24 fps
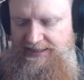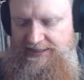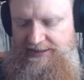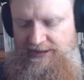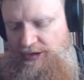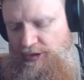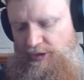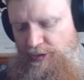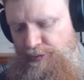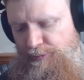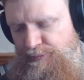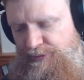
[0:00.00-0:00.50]

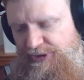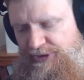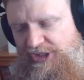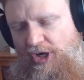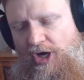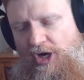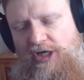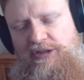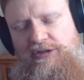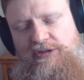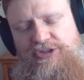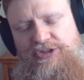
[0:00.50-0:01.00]
you know,
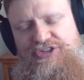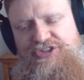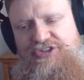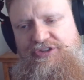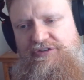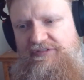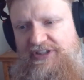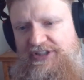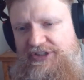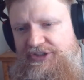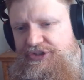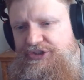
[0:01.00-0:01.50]
regardless
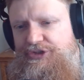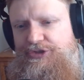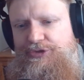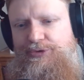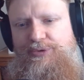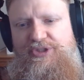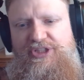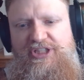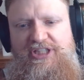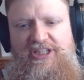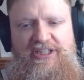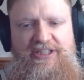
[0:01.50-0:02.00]
of
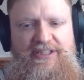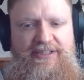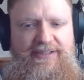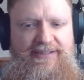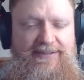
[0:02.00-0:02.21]
industry,